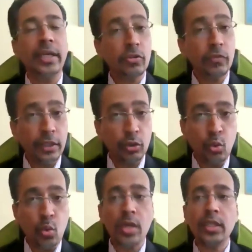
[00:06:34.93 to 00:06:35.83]
That is why
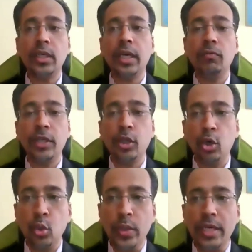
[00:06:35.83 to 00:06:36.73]
throughout the day, when
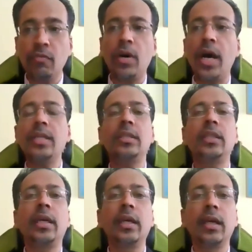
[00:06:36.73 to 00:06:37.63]
you're doing one
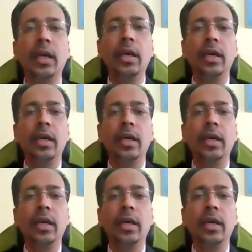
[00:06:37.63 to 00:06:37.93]
thing,